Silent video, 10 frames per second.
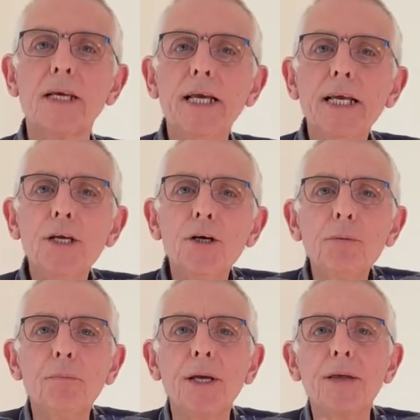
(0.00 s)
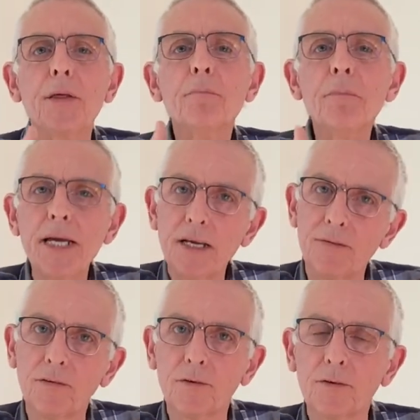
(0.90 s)
It could be the make of
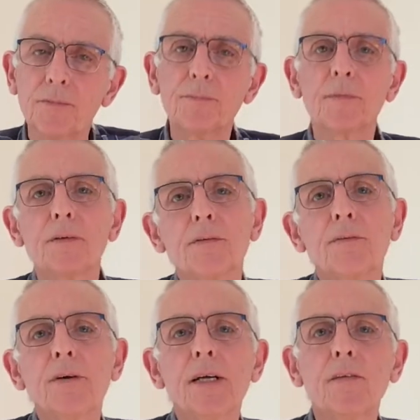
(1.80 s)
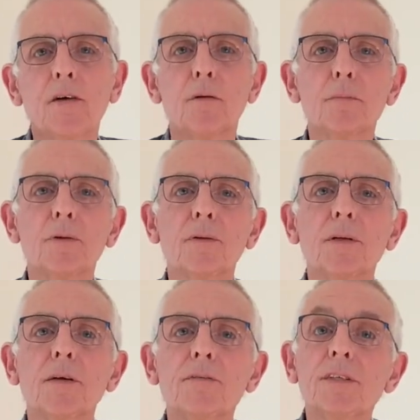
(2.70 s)
the tool. For example,
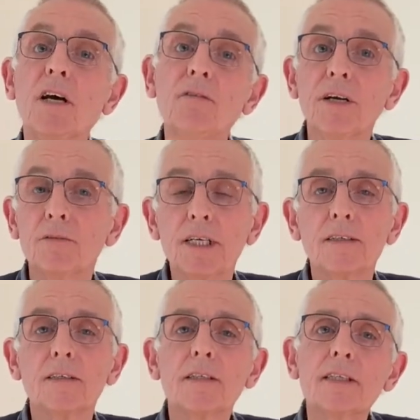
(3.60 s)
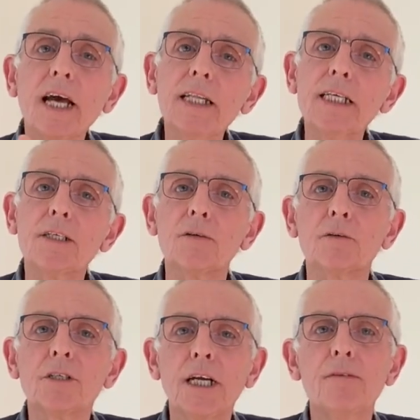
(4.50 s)
for no real reason, Stanley
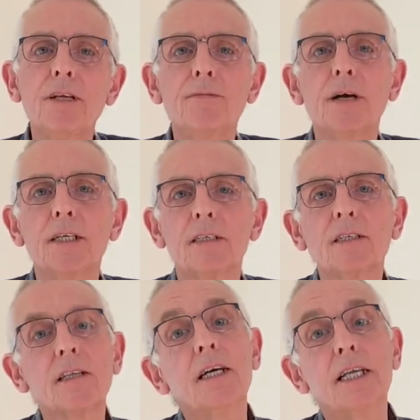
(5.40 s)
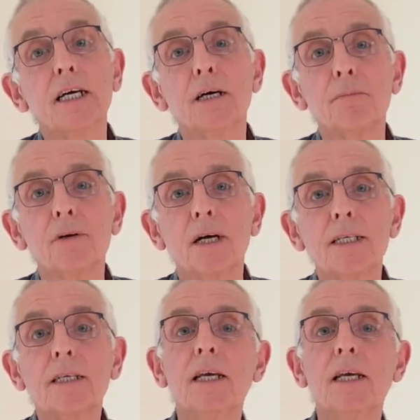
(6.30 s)
tools generally fetch a slightly higher price